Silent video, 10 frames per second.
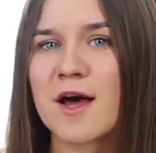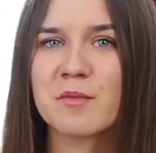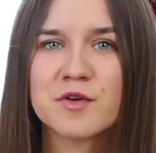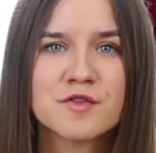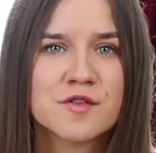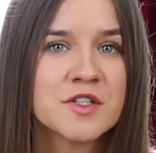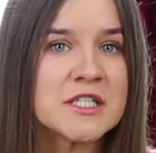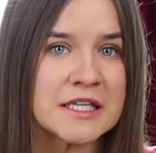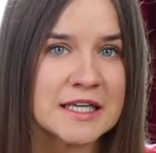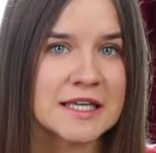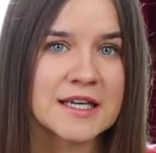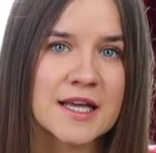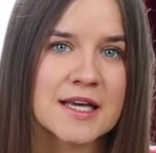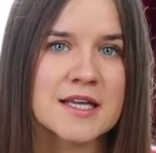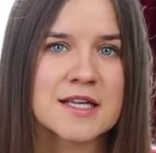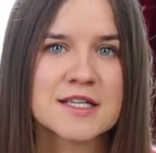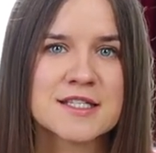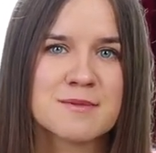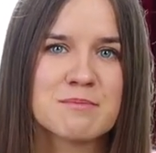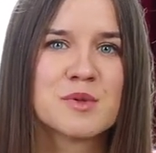Number 15
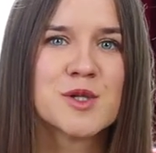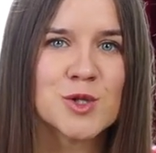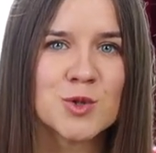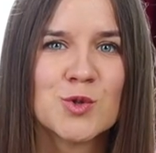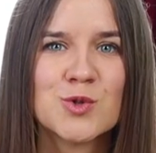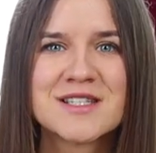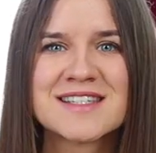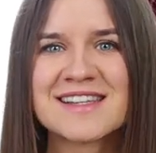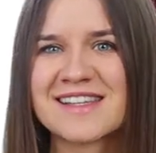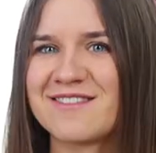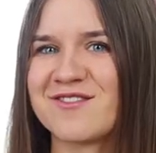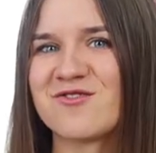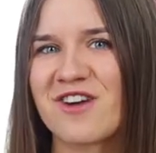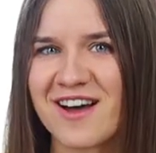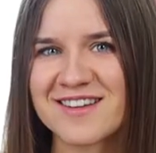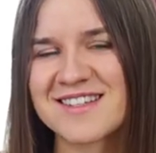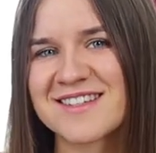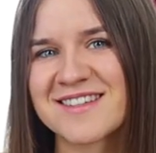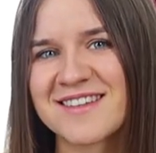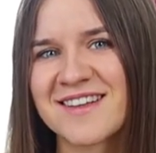is balloon sleeve dress.